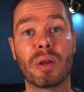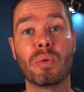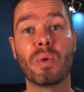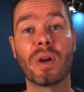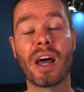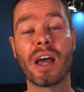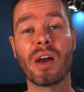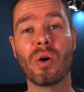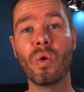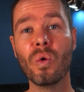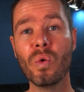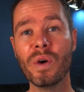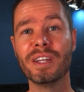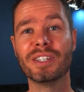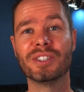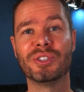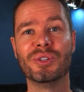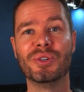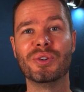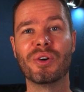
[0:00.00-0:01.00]
what I
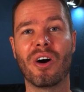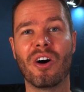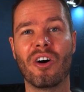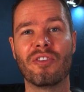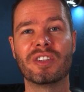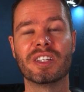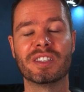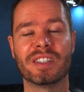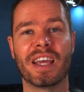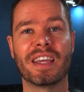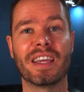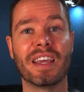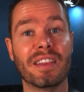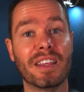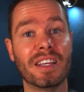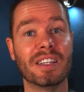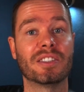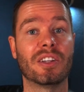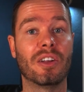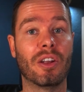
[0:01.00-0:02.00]
always do after taking
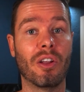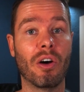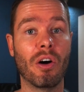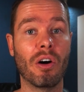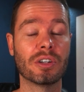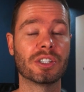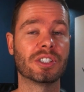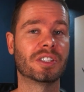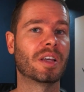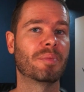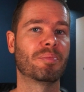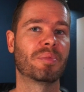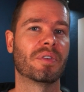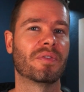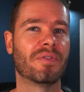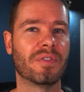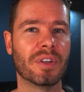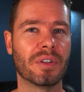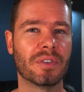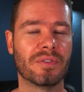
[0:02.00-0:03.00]
these large depth of
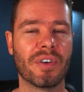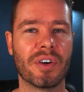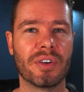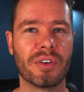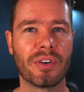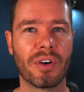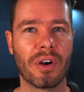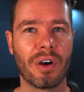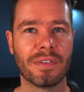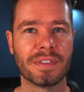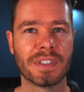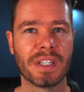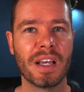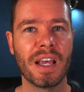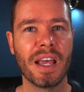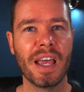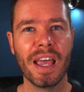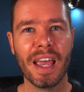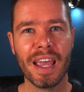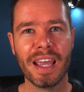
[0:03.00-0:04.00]
field photographs
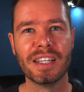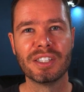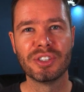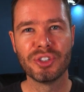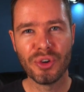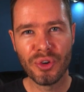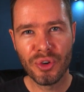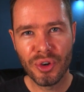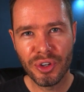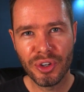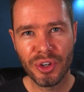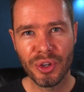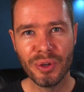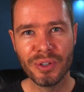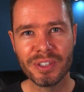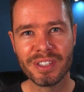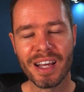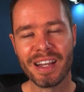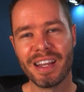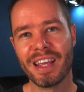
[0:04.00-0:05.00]
is to
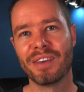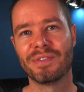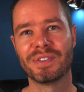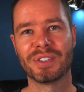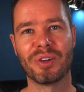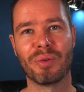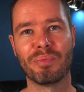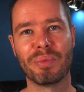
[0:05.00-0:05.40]
reduce that f-stop